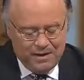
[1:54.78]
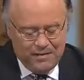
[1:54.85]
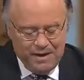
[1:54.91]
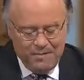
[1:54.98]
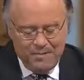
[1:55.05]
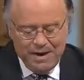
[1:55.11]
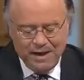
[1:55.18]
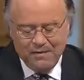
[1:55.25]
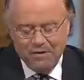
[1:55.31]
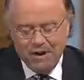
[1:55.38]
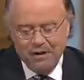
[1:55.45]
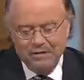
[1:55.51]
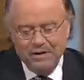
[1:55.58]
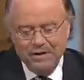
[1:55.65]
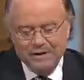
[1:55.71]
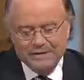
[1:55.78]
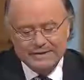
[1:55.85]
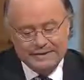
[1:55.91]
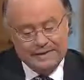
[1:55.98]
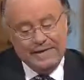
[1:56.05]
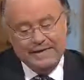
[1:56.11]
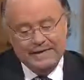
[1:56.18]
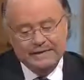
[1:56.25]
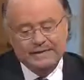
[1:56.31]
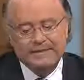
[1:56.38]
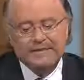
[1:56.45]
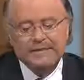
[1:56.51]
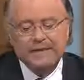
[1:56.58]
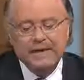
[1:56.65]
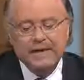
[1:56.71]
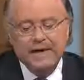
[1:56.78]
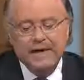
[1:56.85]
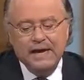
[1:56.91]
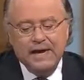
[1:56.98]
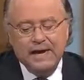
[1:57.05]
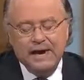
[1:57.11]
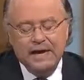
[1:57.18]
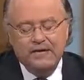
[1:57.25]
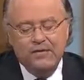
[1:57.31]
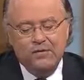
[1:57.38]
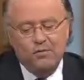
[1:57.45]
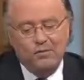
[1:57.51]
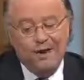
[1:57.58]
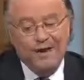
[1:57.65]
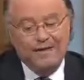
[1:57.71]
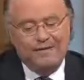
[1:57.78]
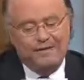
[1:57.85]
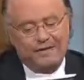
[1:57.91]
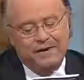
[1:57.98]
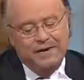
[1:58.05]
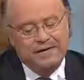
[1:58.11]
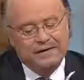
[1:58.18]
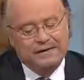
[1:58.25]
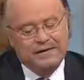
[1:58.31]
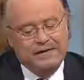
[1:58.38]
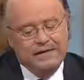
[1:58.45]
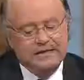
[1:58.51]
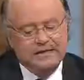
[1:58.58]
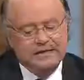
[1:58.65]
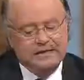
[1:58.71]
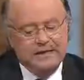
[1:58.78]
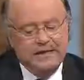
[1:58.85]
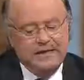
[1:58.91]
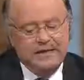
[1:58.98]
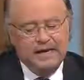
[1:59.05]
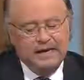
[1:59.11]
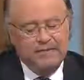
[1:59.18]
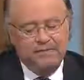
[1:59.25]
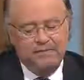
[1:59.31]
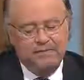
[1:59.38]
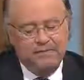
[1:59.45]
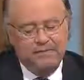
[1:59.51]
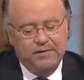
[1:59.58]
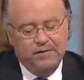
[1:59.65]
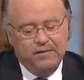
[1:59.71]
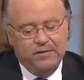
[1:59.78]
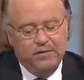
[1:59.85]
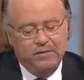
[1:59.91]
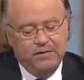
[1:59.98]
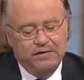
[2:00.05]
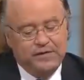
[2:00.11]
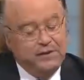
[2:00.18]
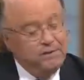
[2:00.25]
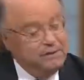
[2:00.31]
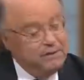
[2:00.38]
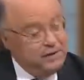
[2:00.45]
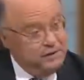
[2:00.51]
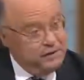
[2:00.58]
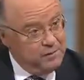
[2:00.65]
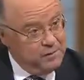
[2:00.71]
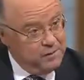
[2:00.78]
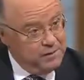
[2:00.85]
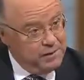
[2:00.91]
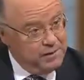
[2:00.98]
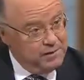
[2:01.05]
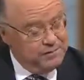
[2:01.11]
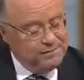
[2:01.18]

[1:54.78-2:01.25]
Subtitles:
great background in science, and you write like a scientist. I'm very impressed. I haven't finished the book yet.